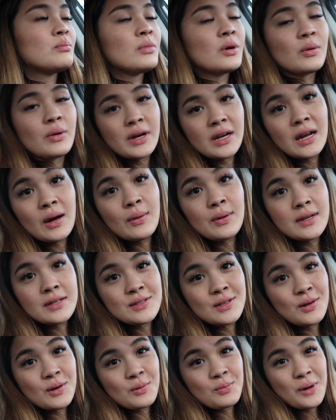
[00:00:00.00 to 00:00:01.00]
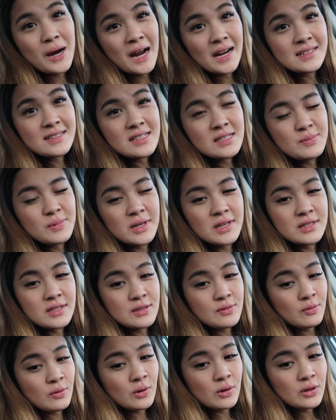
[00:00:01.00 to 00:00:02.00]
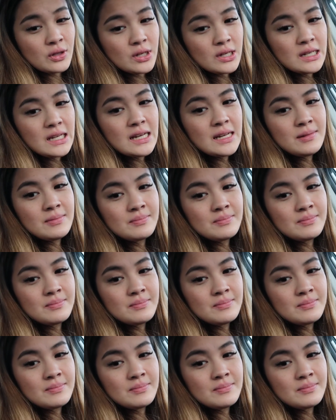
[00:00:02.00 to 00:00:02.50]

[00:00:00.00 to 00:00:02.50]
But right now I need to go to practice because it's 4.30.